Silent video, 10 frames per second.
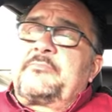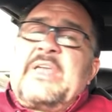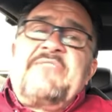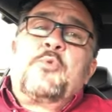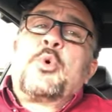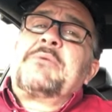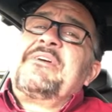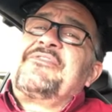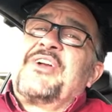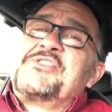even one of
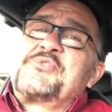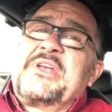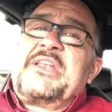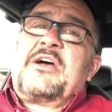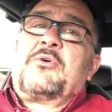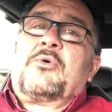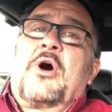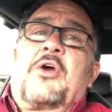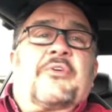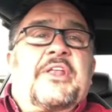my friends right now
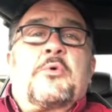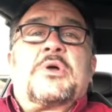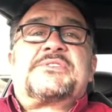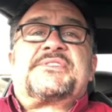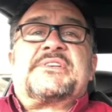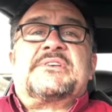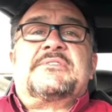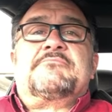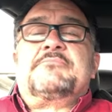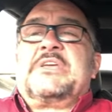already wants
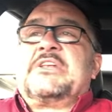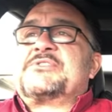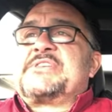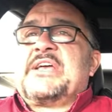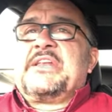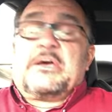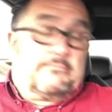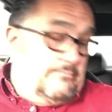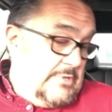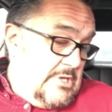to, sign up
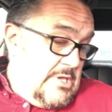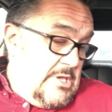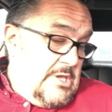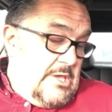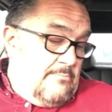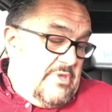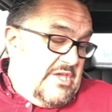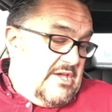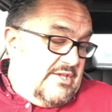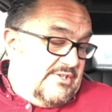
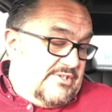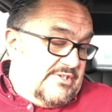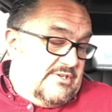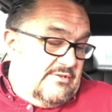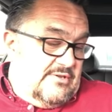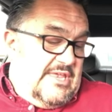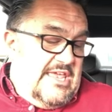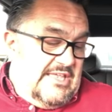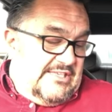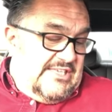because he
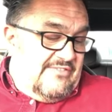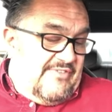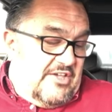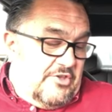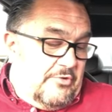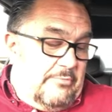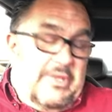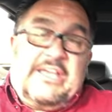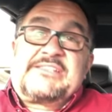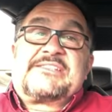can see the value in it.
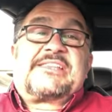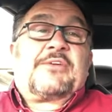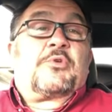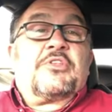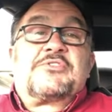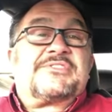Because it's like one of those